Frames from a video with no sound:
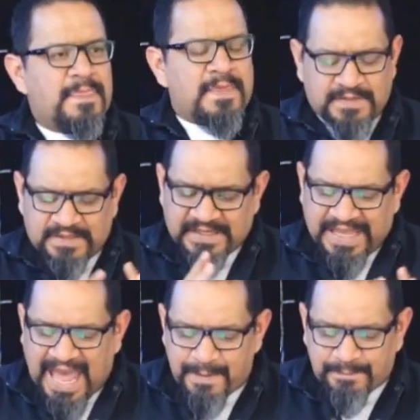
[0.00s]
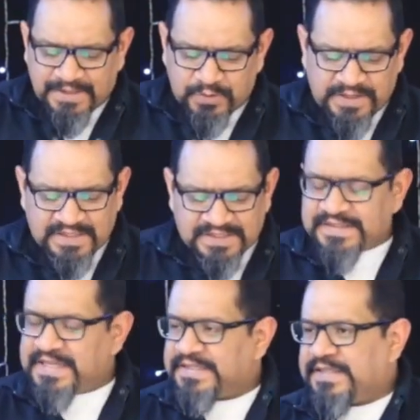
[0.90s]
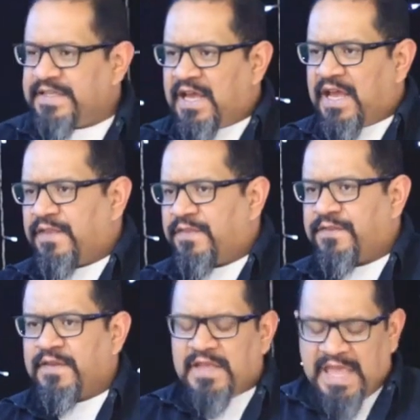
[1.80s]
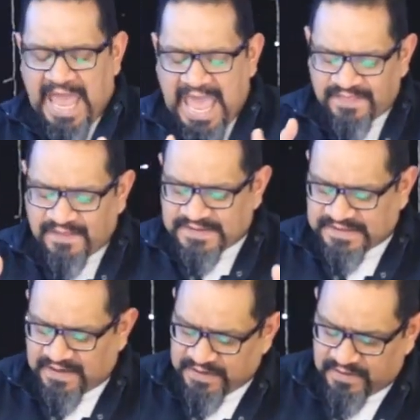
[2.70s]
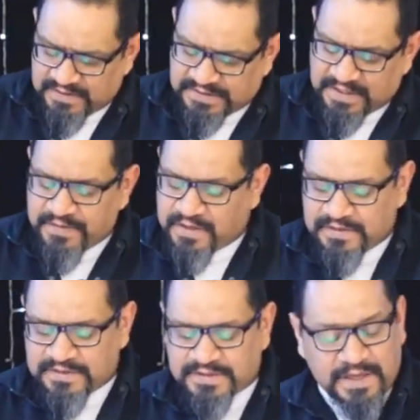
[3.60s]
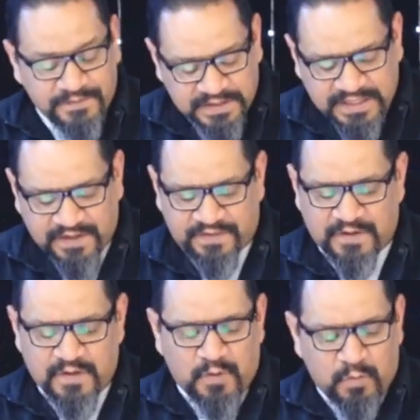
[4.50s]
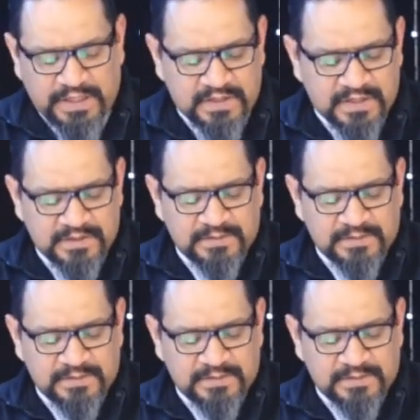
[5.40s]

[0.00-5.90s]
There's a gap between the sixty-ninth and the seventieth week.